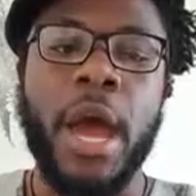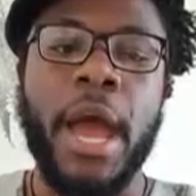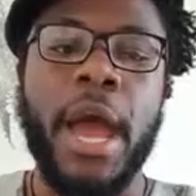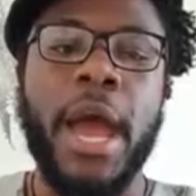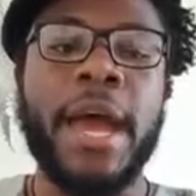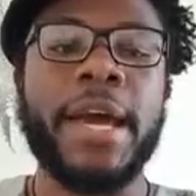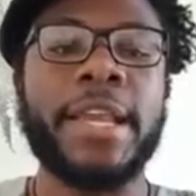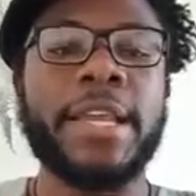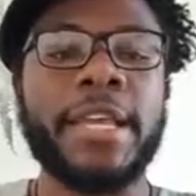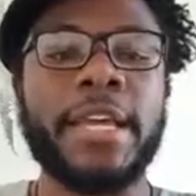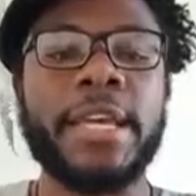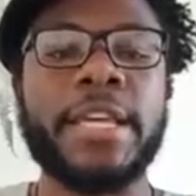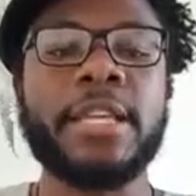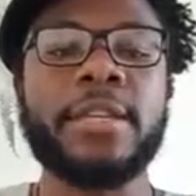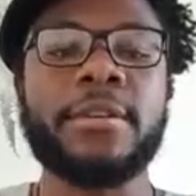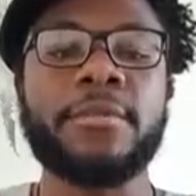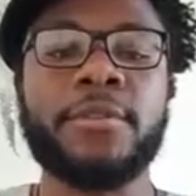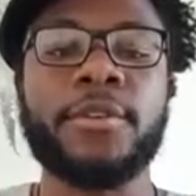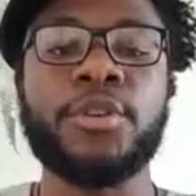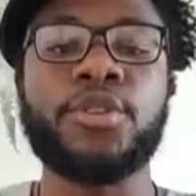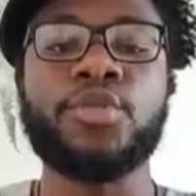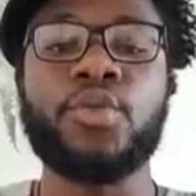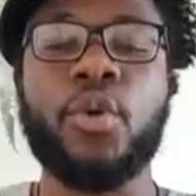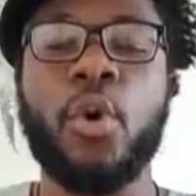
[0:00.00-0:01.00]
Any
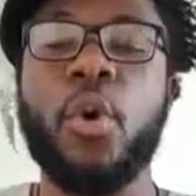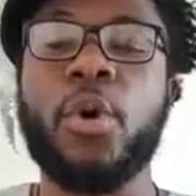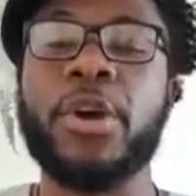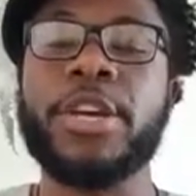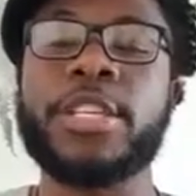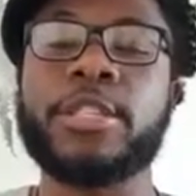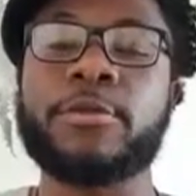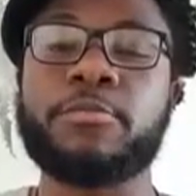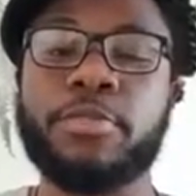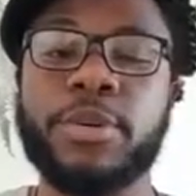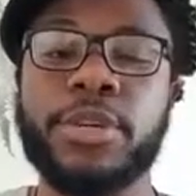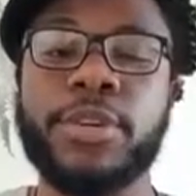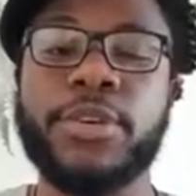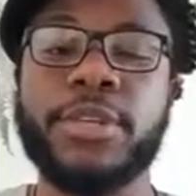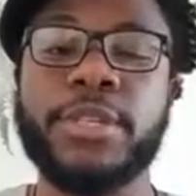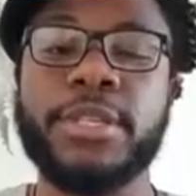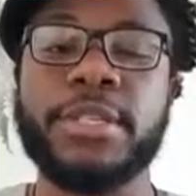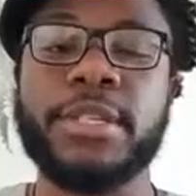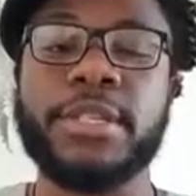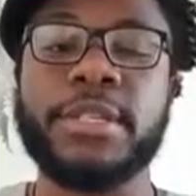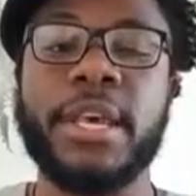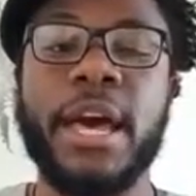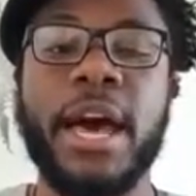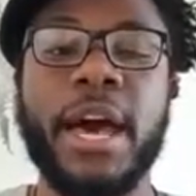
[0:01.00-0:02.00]
individual who
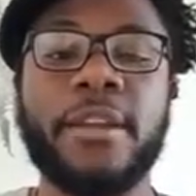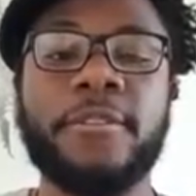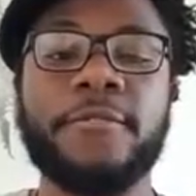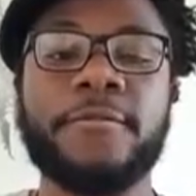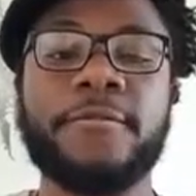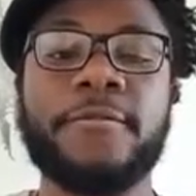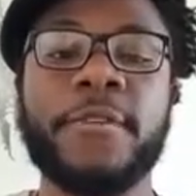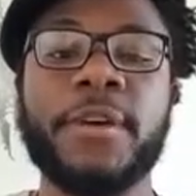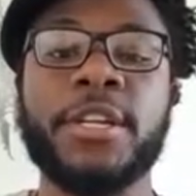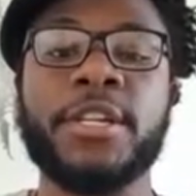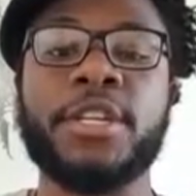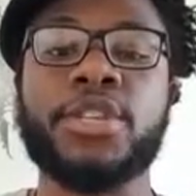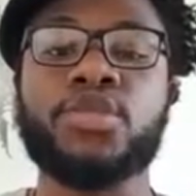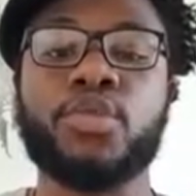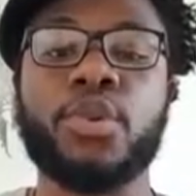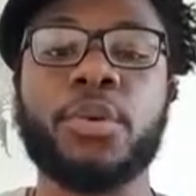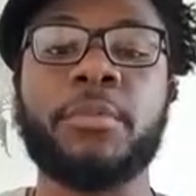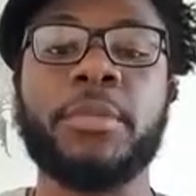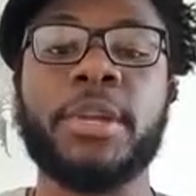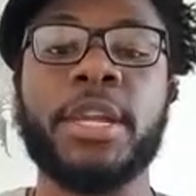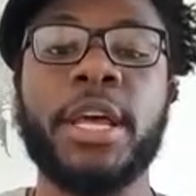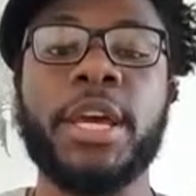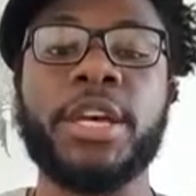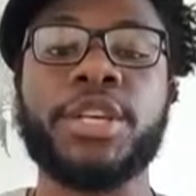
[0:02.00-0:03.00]
experiences unfair
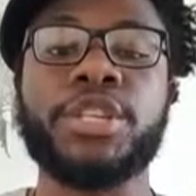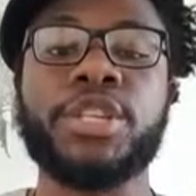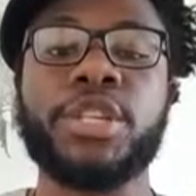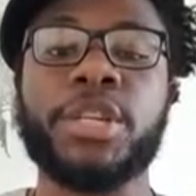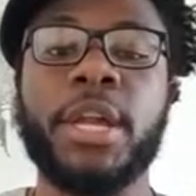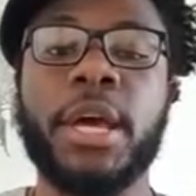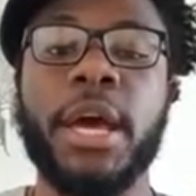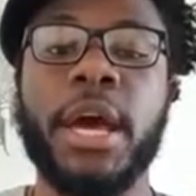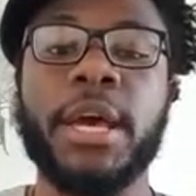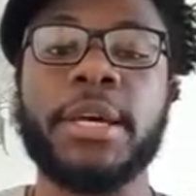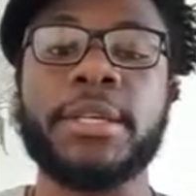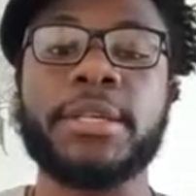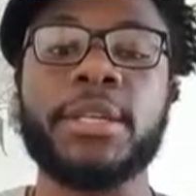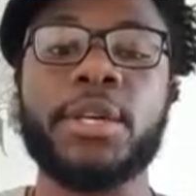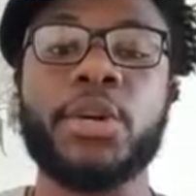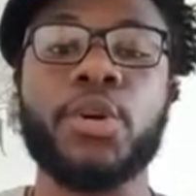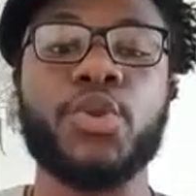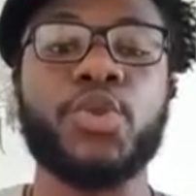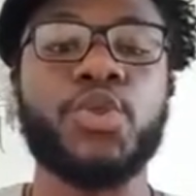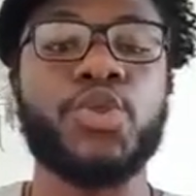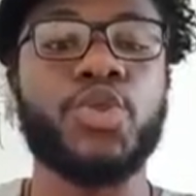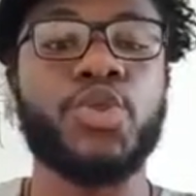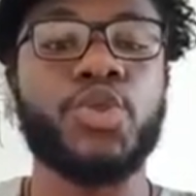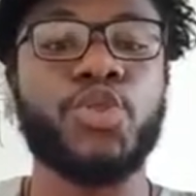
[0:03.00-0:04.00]
discrimination as a
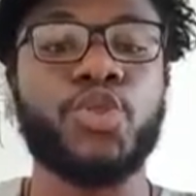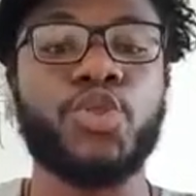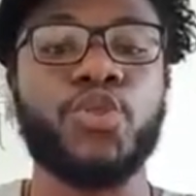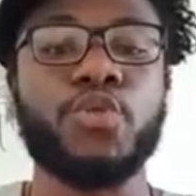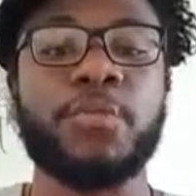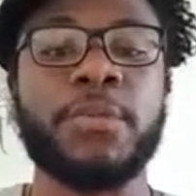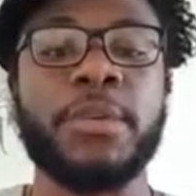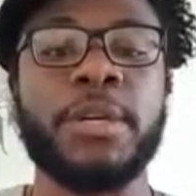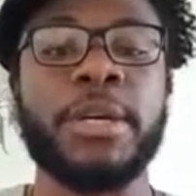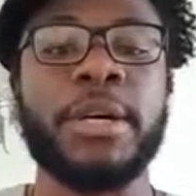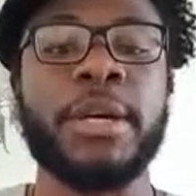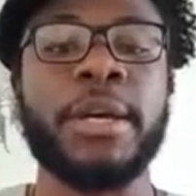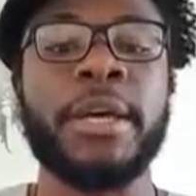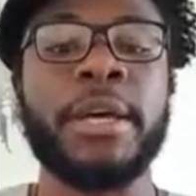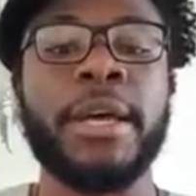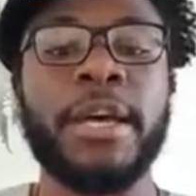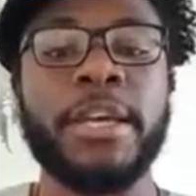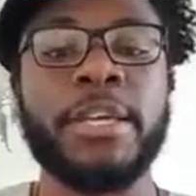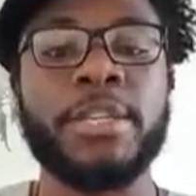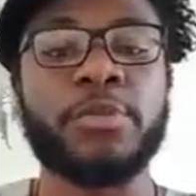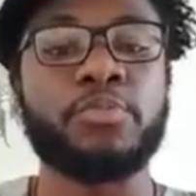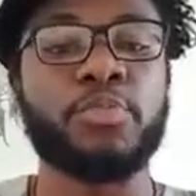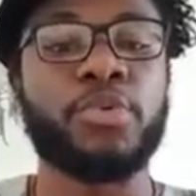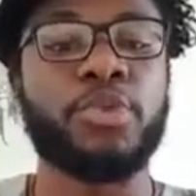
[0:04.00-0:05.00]
consumer
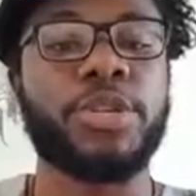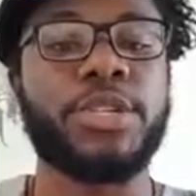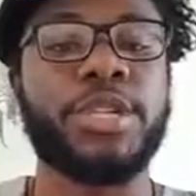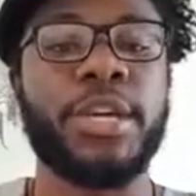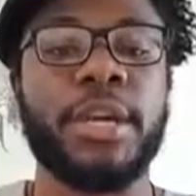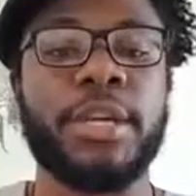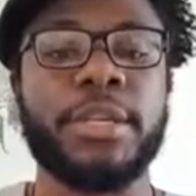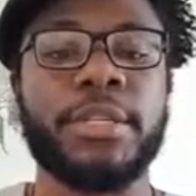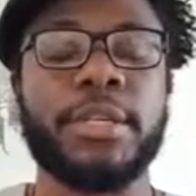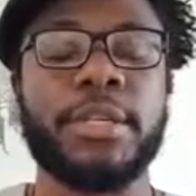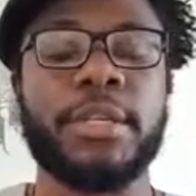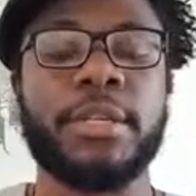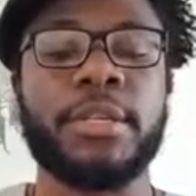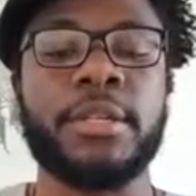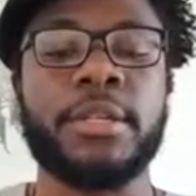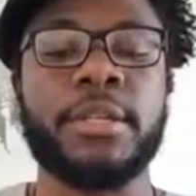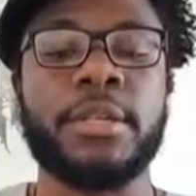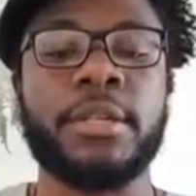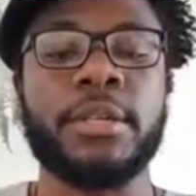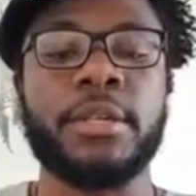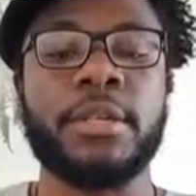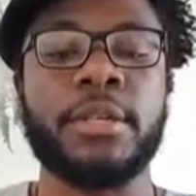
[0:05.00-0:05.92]
is protected.